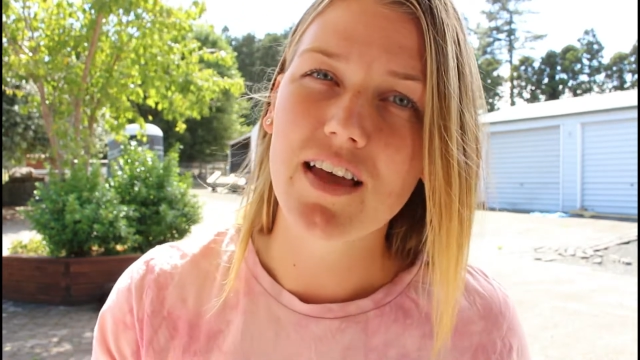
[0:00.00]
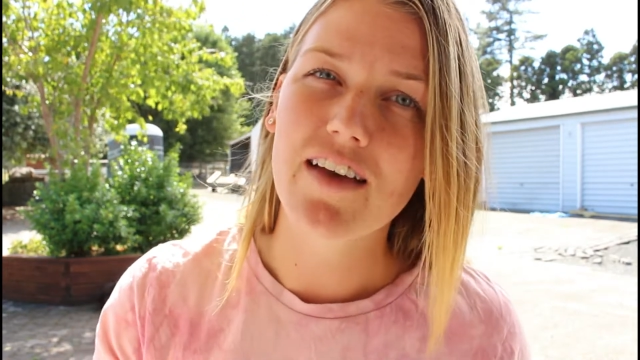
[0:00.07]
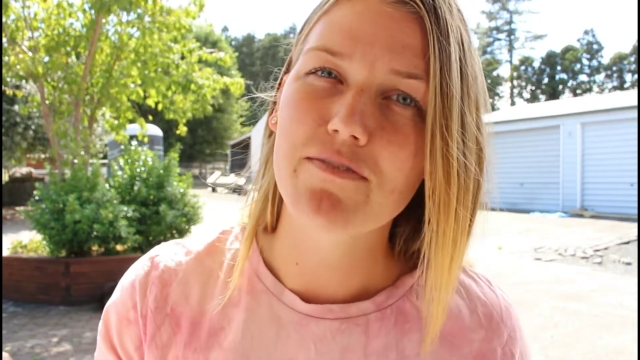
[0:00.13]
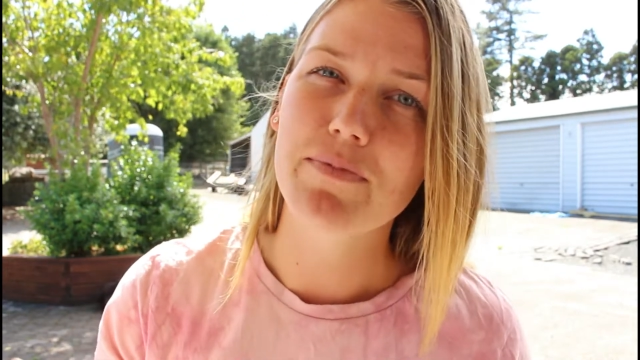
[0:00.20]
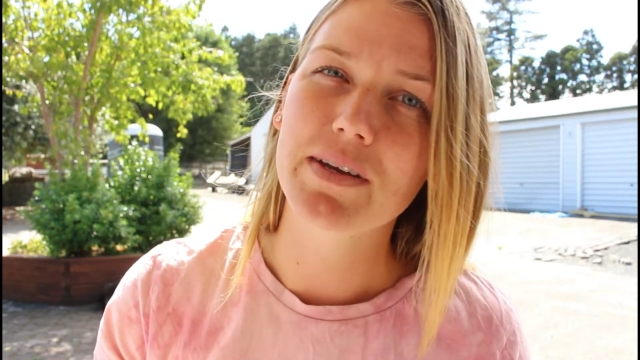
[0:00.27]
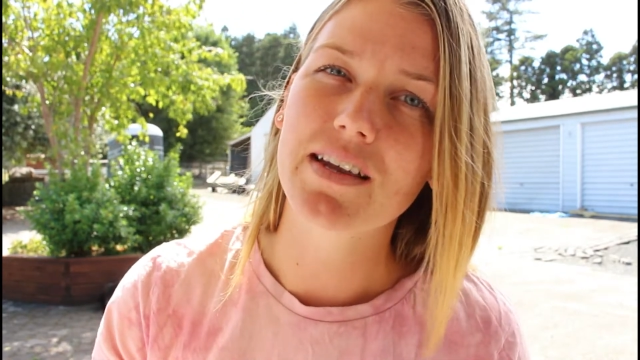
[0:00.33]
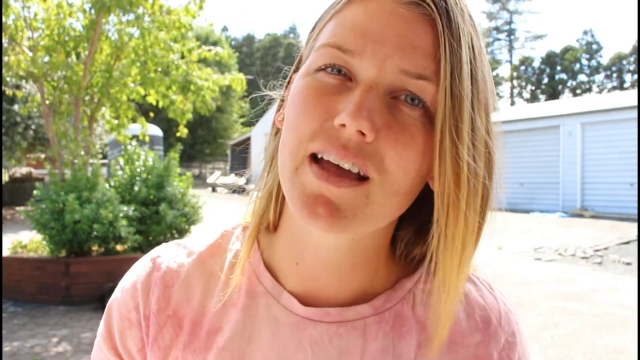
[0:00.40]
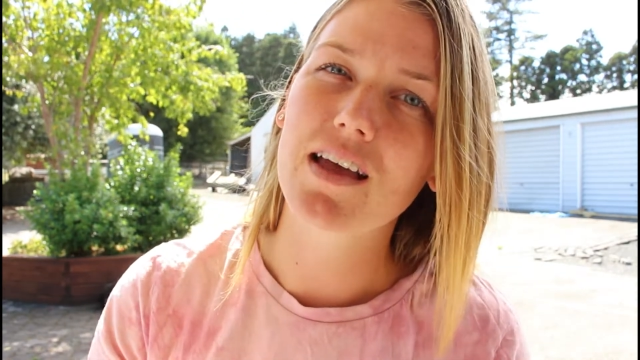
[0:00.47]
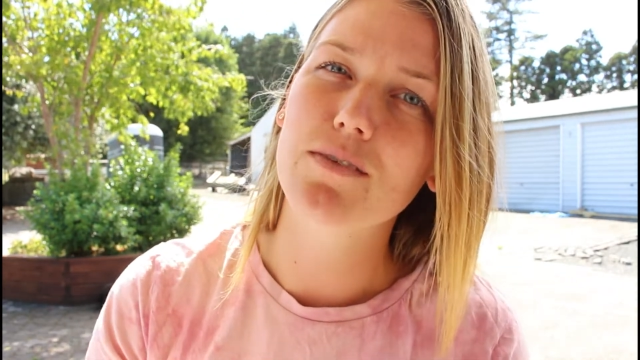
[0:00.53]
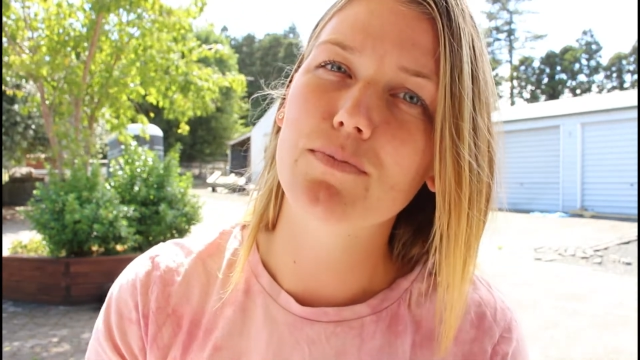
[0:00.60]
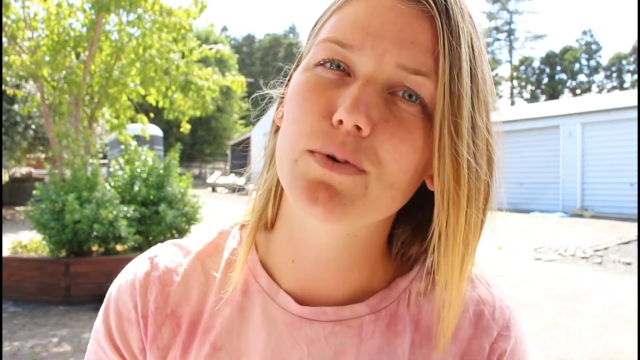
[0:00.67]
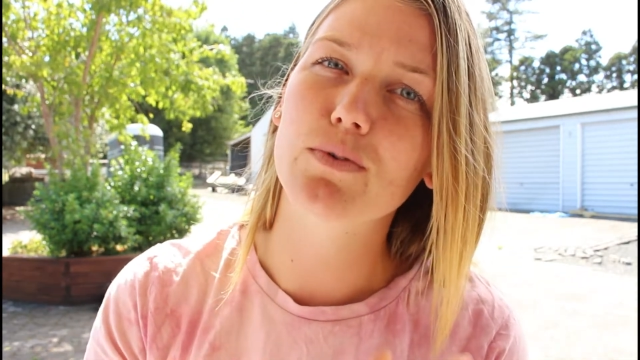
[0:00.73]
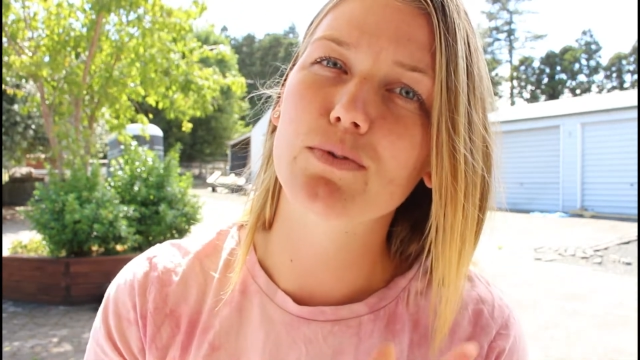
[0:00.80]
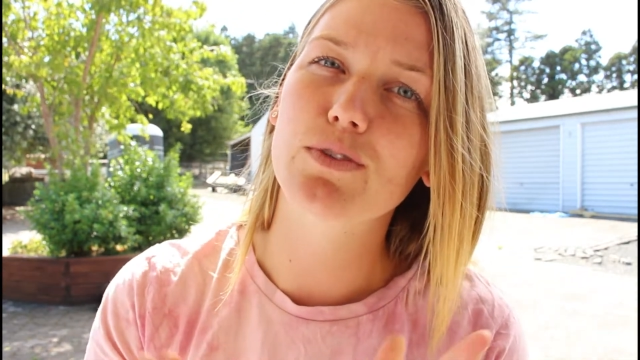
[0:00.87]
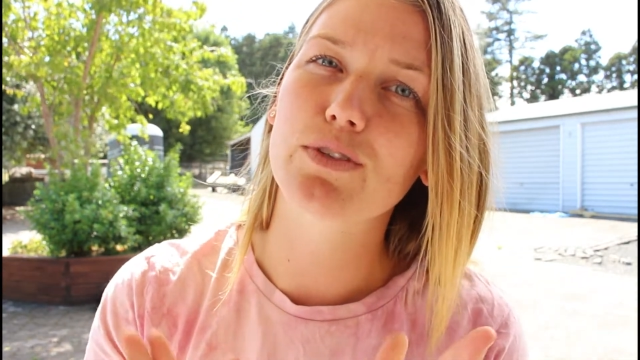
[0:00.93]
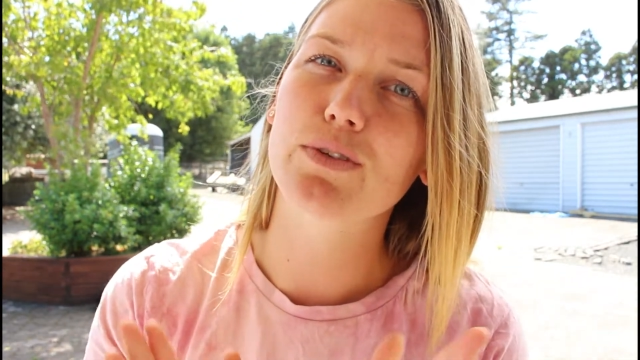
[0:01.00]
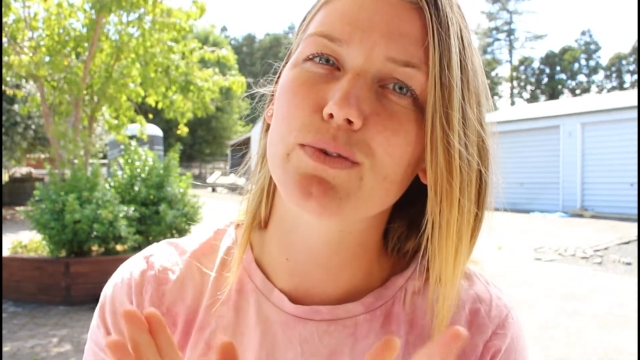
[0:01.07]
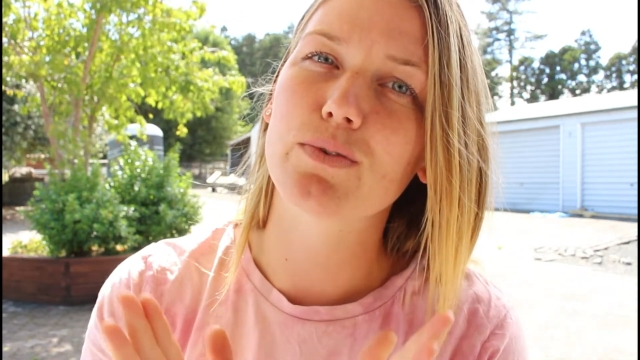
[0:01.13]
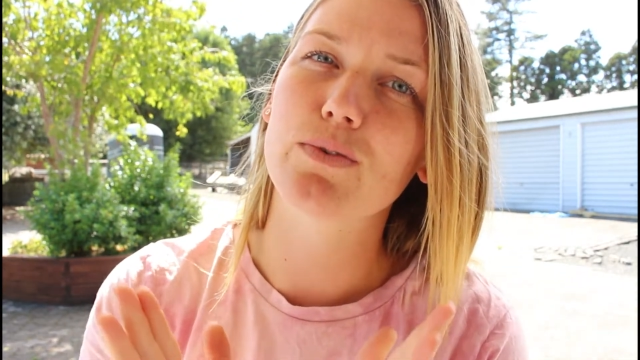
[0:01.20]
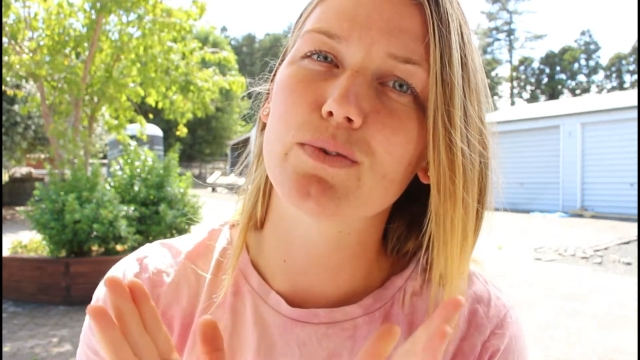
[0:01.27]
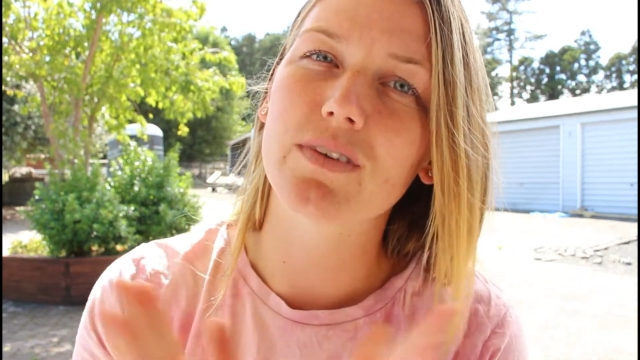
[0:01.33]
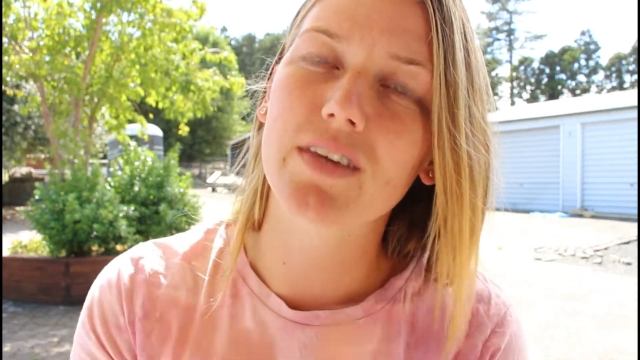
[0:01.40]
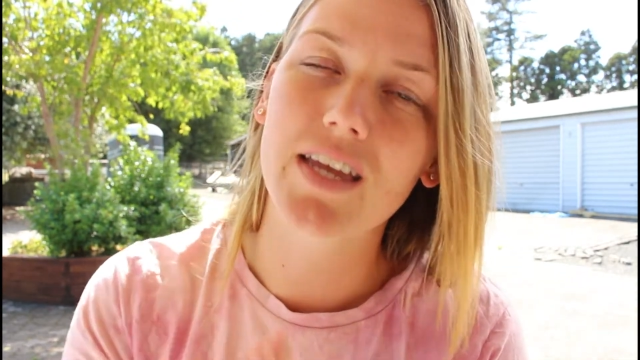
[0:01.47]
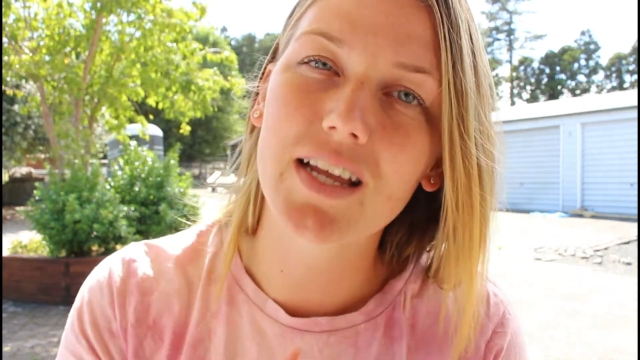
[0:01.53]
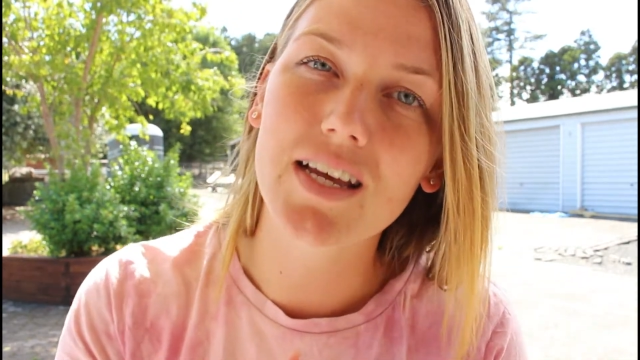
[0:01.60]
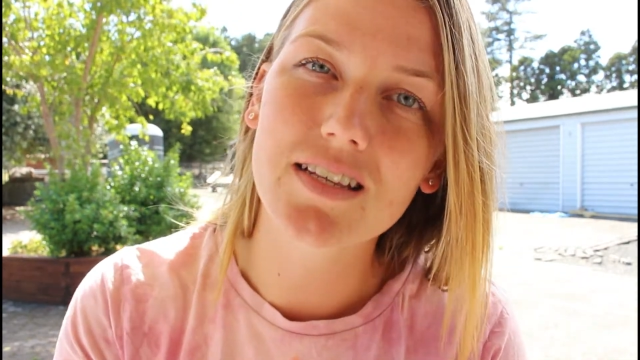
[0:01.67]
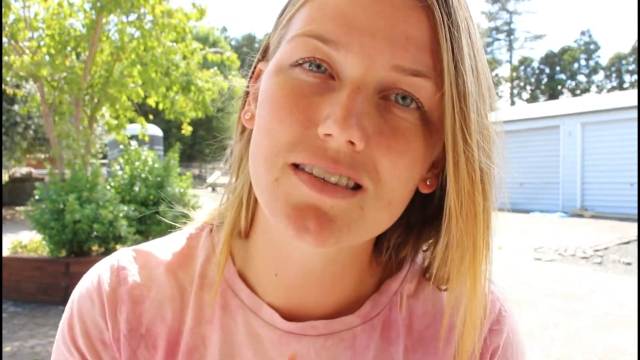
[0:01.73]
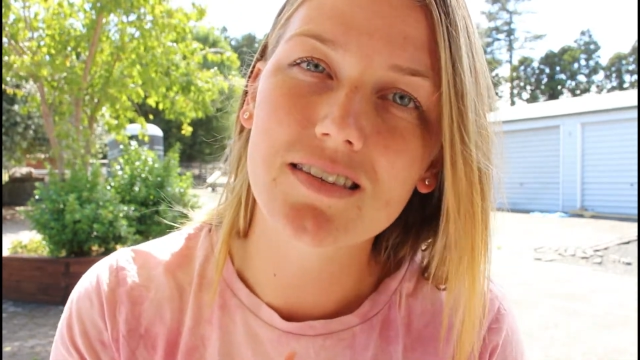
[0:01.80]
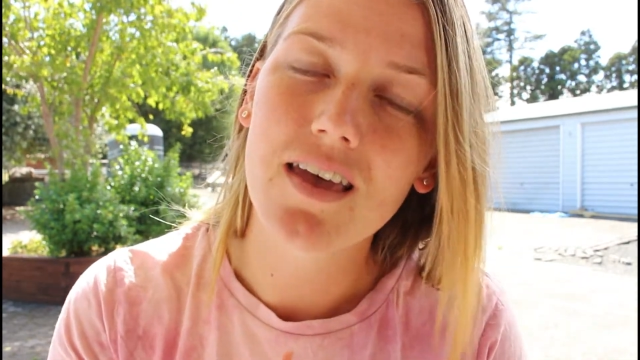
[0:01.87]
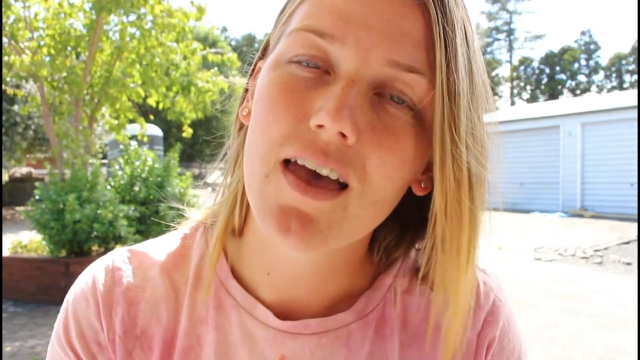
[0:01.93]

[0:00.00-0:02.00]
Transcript: have been able to get it.